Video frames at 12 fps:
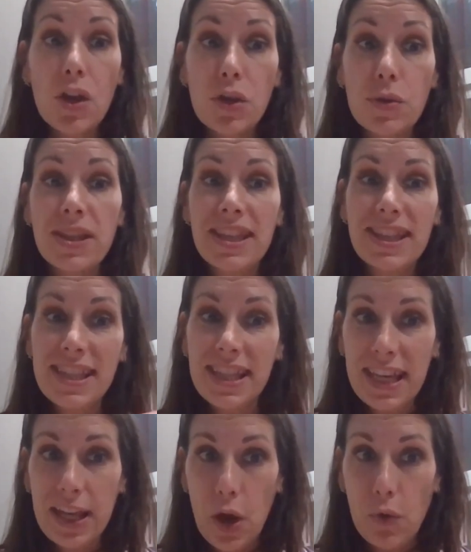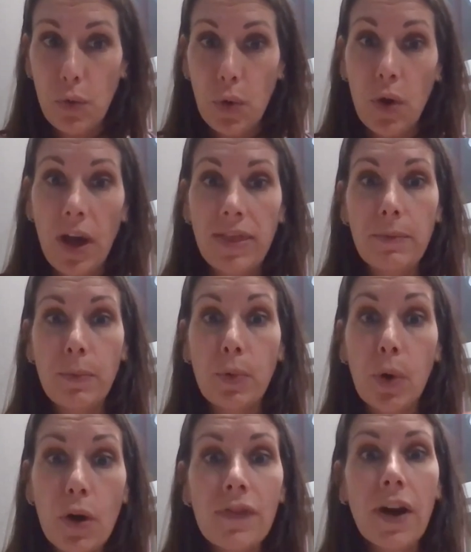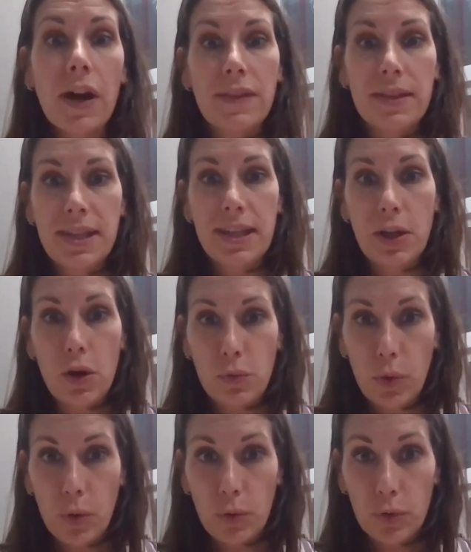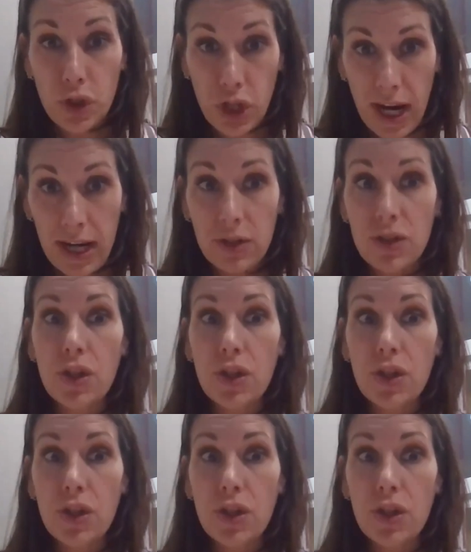You see the CDO role and the profile of the CDO role change.